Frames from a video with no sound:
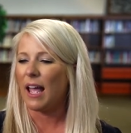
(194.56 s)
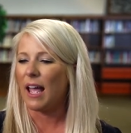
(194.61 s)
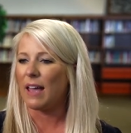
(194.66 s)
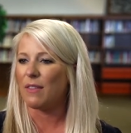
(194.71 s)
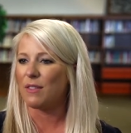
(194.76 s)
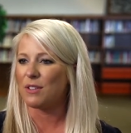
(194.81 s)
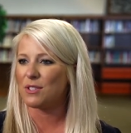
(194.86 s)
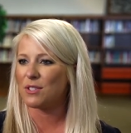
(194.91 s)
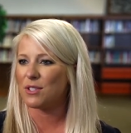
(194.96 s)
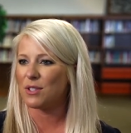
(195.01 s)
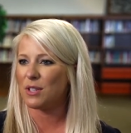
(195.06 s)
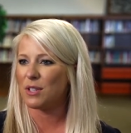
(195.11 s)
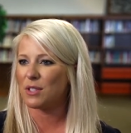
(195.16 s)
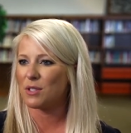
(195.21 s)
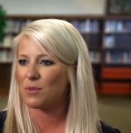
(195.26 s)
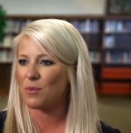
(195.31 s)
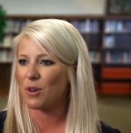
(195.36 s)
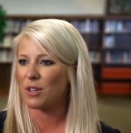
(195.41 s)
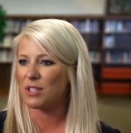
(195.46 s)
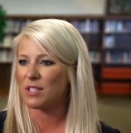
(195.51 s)
And the
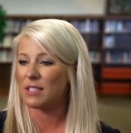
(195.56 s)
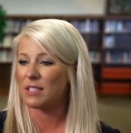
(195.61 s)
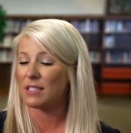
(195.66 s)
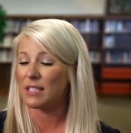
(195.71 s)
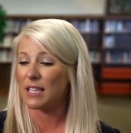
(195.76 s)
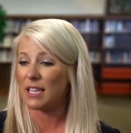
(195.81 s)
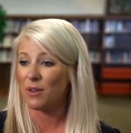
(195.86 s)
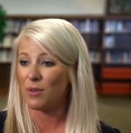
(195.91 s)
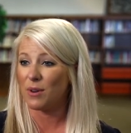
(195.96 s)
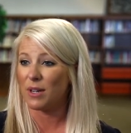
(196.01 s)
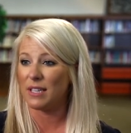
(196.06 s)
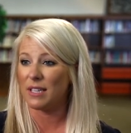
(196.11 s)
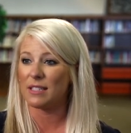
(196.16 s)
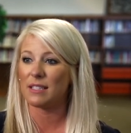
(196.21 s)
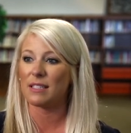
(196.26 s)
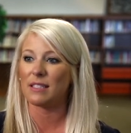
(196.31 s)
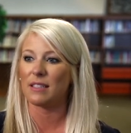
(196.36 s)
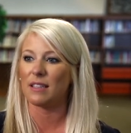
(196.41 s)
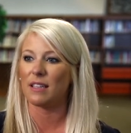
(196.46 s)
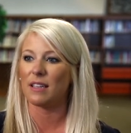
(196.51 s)
students were to
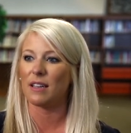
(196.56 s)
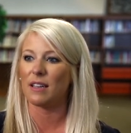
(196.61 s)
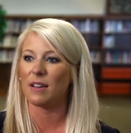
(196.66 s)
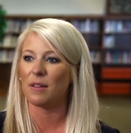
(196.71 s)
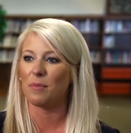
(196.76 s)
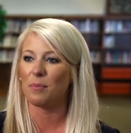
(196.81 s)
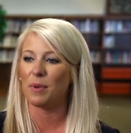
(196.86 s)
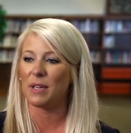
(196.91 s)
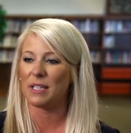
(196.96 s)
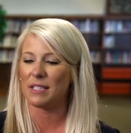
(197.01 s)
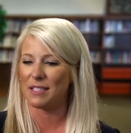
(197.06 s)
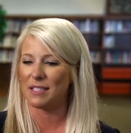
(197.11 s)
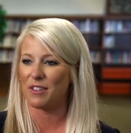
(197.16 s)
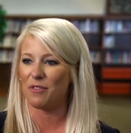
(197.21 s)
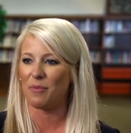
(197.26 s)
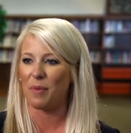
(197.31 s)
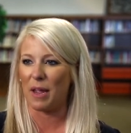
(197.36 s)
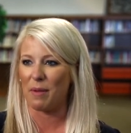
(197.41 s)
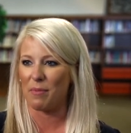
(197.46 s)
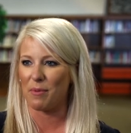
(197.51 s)
sequence the pieces
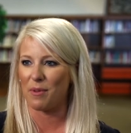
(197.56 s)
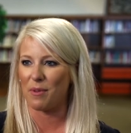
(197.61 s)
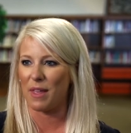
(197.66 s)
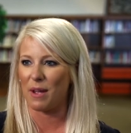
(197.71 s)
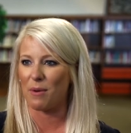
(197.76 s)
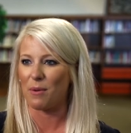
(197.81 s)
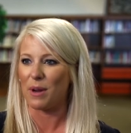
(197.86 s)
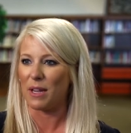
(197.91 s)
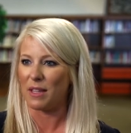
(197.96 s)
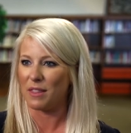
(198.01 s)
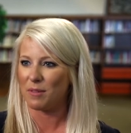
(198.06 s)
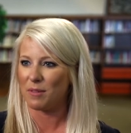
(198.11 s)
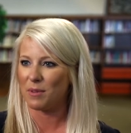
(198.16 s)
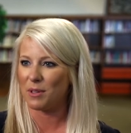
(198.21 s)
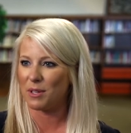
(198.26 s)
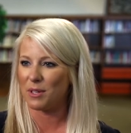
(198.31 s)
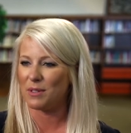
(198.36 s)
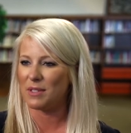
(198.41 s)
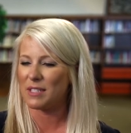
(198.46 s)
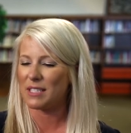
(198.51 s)
of paper that were in the
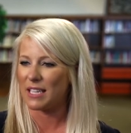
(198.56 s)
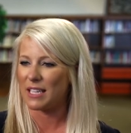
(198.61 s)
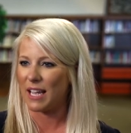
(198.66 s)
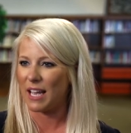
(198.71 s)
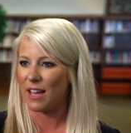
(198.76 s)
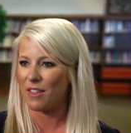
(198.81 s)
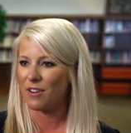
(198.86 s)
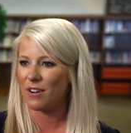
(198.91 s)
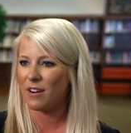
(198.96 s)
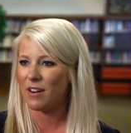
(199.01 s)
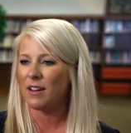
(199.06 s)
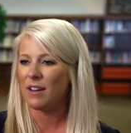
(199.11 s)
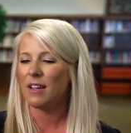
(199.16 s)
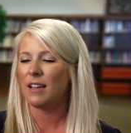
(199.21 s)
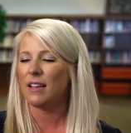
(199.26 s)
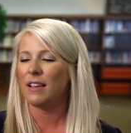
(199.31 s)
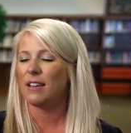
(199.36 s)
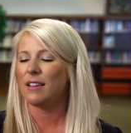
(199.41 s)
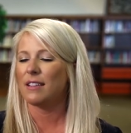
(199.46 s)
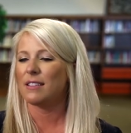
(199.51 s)
balloons together.
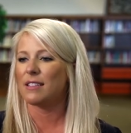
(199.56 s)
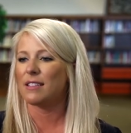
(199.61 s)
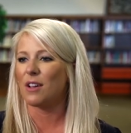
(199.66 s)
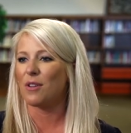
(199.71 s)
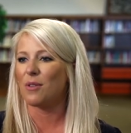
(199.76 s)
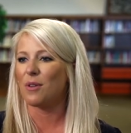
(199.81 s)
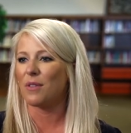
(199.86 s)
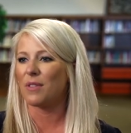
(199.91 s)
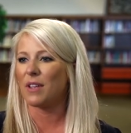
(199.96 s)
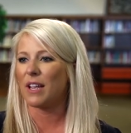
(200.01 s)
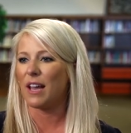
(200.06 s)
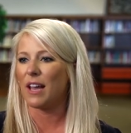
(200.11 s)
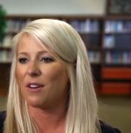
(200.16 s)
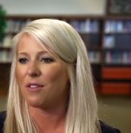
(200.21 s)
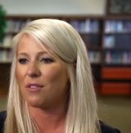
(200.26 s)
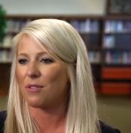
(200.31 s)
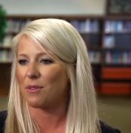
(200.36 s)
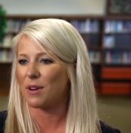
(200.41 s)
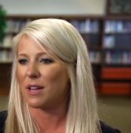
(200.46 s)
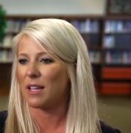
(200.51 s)
So on the count
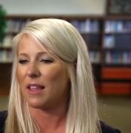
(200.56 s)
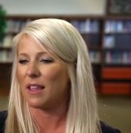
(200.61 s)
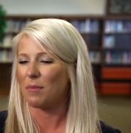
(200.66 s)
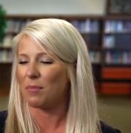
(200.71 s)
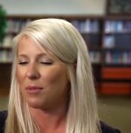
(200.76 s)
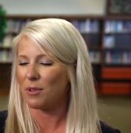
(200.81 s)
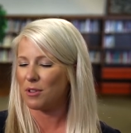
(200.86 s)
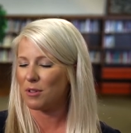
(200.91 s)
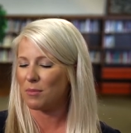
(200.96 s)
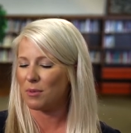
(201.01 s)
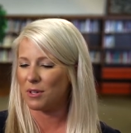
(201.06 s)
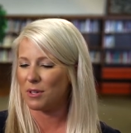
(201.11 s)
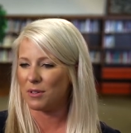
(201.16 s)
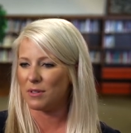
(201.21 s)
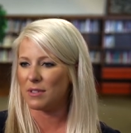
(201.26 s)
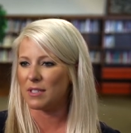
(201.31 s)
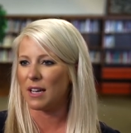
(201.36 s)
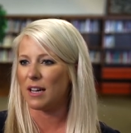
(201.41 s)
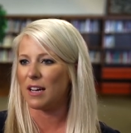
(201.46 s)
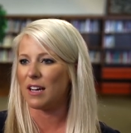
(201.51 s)
of three, they blew the
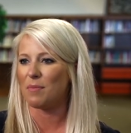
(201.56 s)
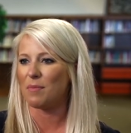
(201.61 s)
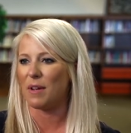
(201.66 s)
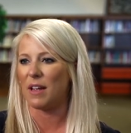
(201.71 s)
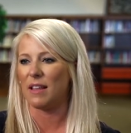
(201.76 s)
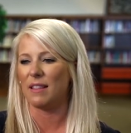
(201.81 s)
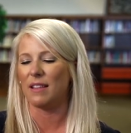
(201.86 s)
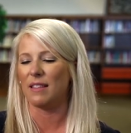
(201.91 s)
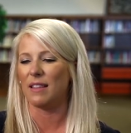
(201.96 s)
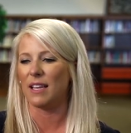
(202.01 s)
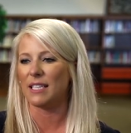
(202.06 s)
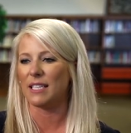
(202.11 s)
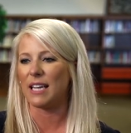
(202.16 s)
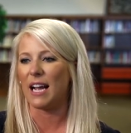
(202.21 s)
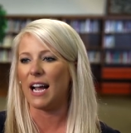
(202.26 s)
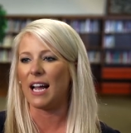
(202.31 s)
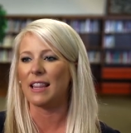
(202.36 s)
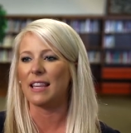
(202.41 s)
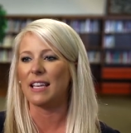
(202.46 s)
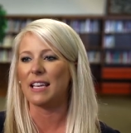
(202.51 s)
balloons up and then they
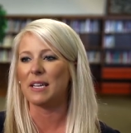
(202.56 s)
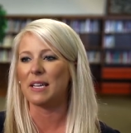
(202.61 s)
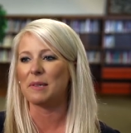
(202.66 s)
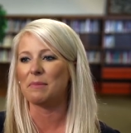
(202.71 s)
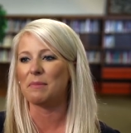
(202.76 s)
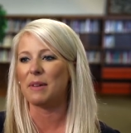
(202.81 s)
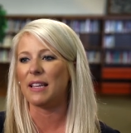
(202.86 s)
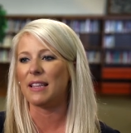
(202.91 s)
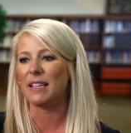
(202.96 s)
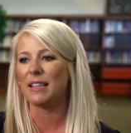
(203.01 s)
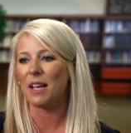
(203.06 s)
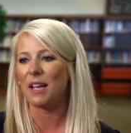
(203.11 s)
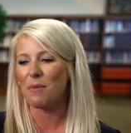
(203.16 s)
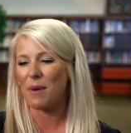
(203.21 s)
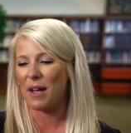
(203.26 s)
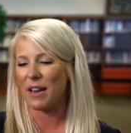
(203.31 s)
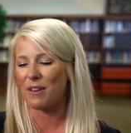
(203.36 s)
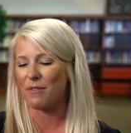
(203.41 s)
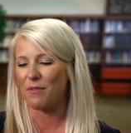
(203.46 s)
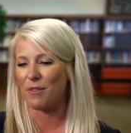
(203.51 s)
tied them and then they
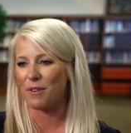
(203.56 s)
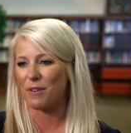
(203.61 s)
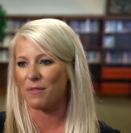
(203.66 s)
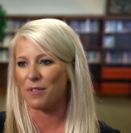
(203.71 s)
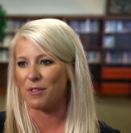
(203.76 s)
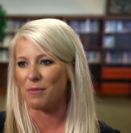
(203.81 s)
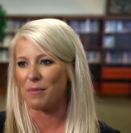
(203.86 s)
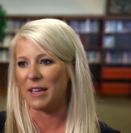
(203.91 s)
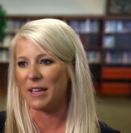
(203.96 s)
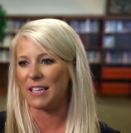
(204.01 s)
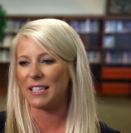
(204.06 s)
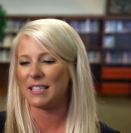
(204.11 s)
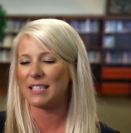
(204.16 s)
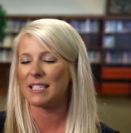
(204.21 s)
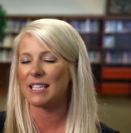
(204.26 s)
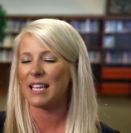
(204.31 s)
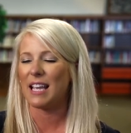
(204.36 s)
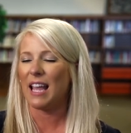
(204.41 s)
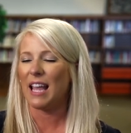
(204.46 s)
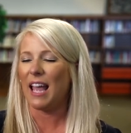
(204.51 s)
waited for a few
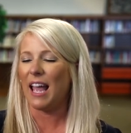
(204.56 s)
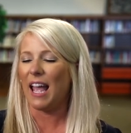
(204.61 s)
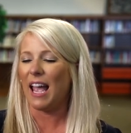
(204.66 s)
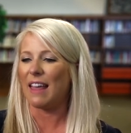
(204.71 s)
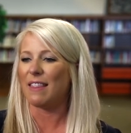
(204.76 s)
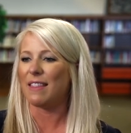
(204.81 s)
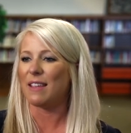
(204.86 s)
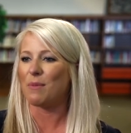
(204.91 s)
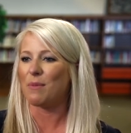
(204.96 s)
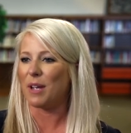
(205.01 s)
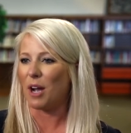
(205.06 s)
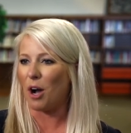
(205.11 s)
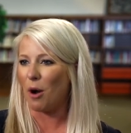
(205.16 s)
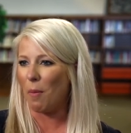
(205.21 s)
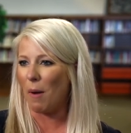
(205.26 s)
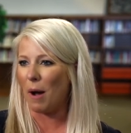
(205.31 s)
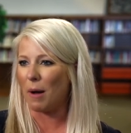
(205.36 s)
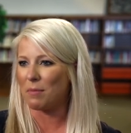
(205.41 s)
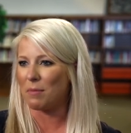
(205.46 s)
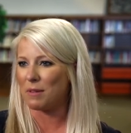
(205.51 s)
minutes. And then we all
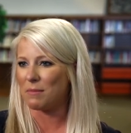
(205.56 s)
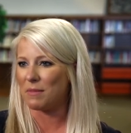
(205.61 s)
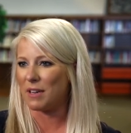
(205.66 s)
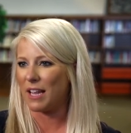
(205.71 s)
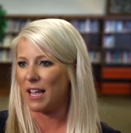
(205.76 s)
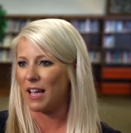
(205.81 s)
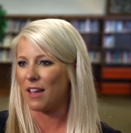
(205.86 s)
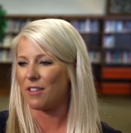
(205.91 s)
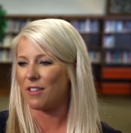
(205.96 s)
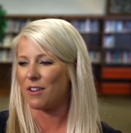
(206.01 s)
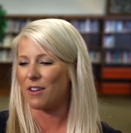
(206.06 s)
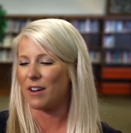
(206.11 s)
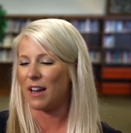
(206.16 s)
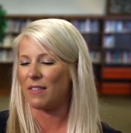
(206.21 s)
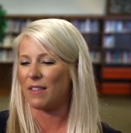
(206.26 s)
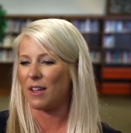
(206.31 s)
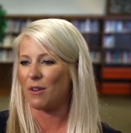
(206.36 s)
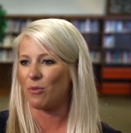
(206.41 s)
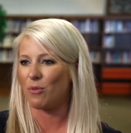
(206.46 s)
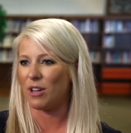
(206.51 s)
popped them together
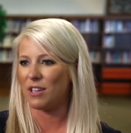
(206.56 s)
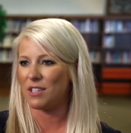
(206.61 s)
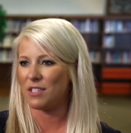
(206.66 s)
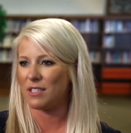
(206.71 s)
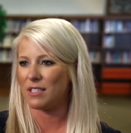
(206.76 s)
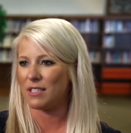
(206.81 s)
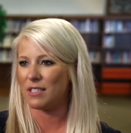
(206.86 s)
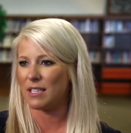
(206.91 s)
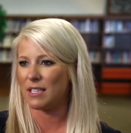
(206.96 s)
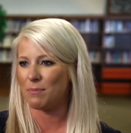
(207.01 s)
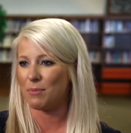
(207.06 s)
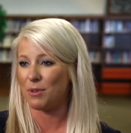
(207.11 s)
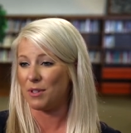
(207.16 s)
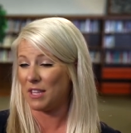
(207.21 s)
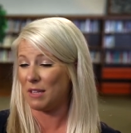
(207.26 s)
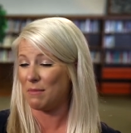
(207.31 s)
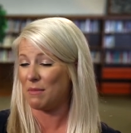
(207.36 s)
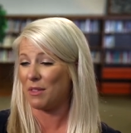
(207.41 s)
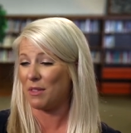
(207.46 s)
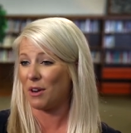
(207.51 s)
and they rushed to put
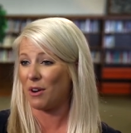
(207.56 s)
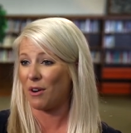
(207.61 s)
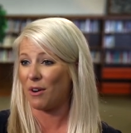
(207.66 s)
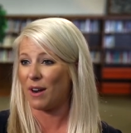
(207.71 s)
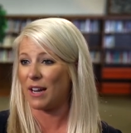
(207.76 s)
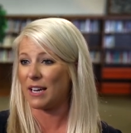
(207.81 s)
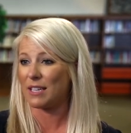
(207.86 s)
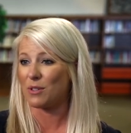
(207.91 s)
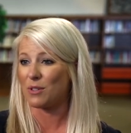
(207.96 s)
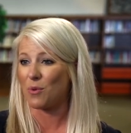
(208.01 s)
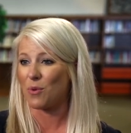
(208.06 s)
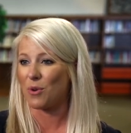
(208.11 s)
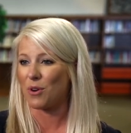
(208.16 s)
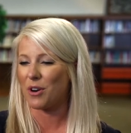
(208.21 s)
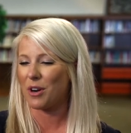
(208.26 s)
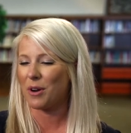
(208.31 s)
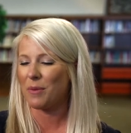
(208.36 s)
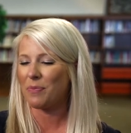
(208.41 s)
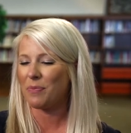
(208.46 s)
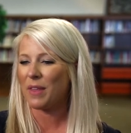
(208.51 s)
them in the correct
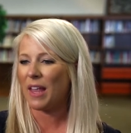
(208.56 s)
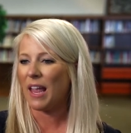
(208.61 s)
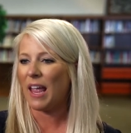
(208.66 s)
order.